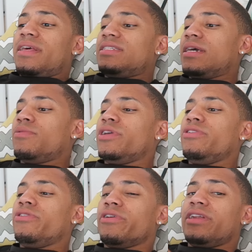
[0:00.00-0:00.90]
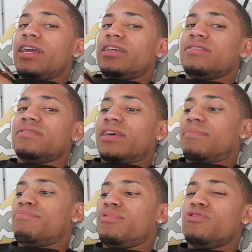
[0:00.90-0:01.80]
But that's like where you urinate and
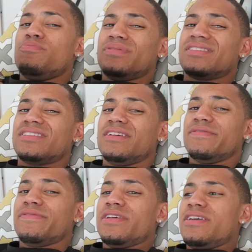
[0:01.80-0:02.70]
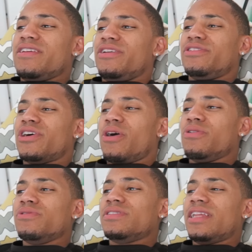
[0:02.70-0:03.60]
like poop and stuff. Your
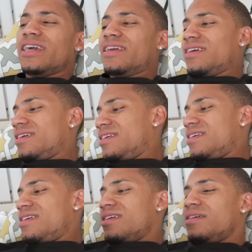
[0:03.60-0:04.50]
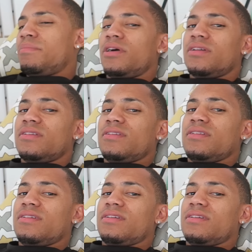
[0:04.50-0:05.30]
toes, like, come on.